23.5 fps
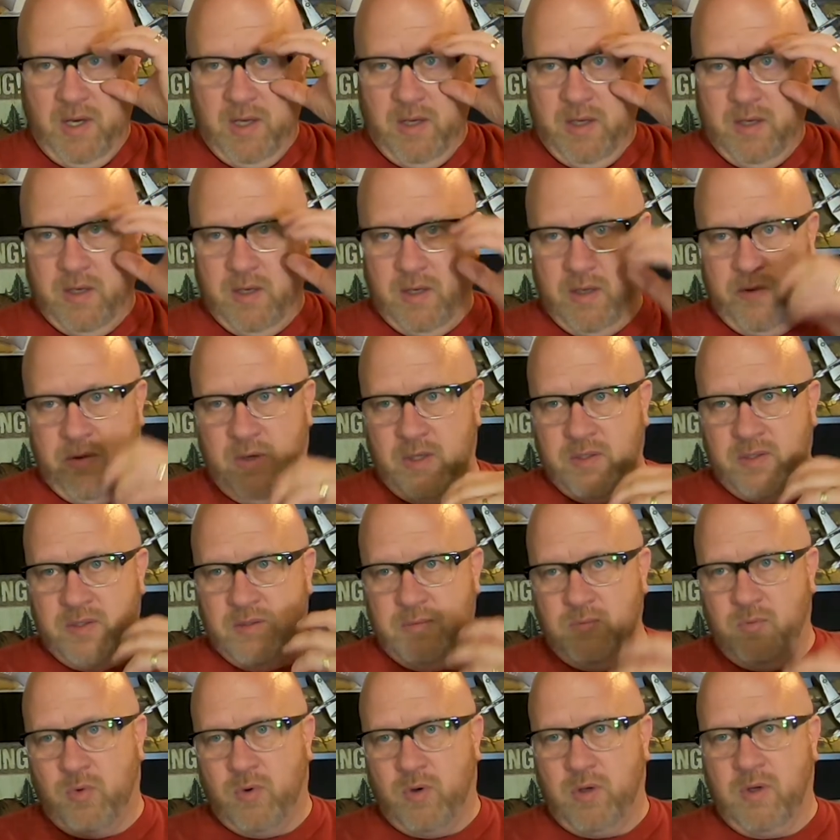Theirs
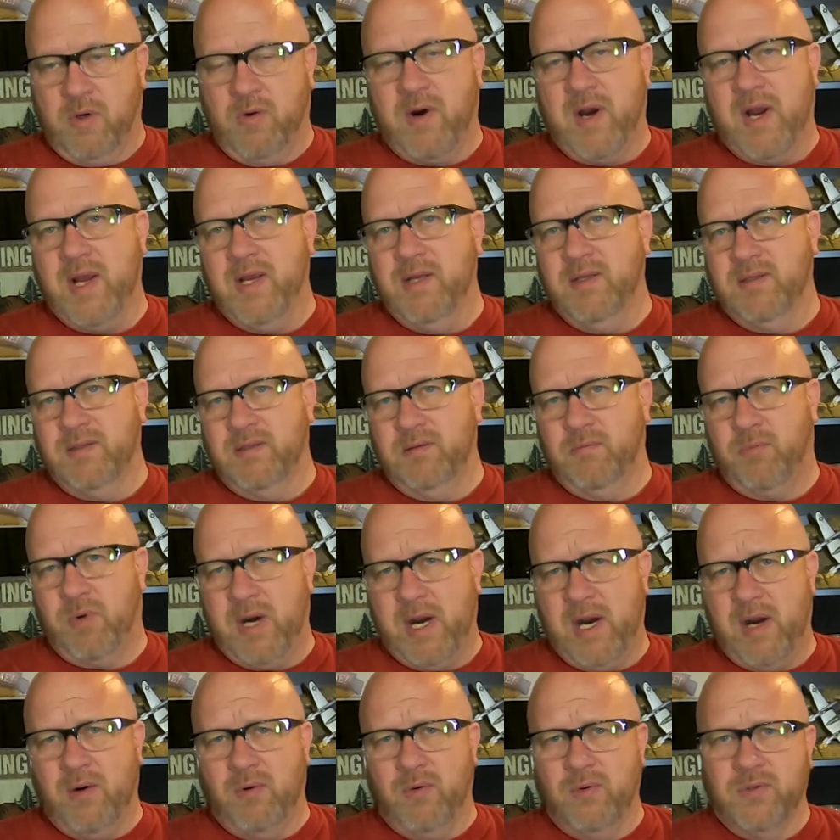is more grays and
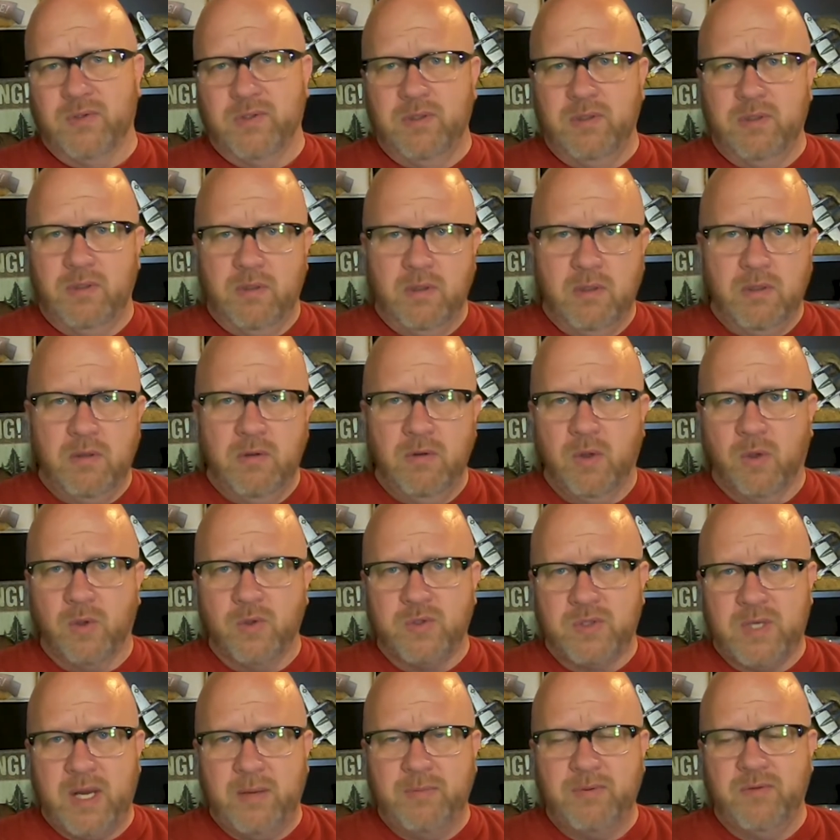browns and
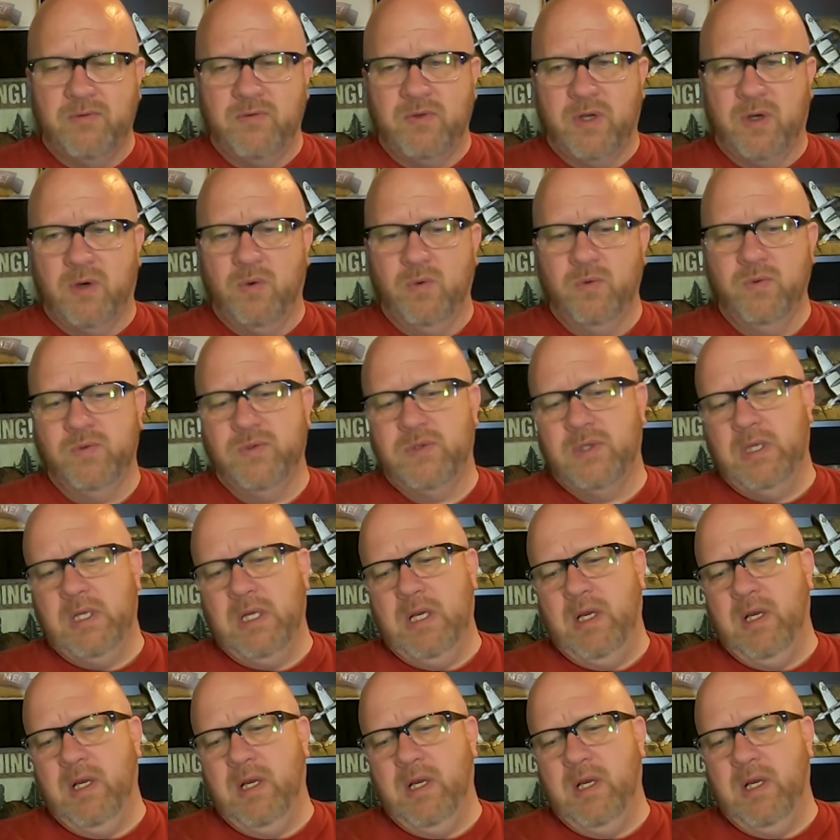those types of tones.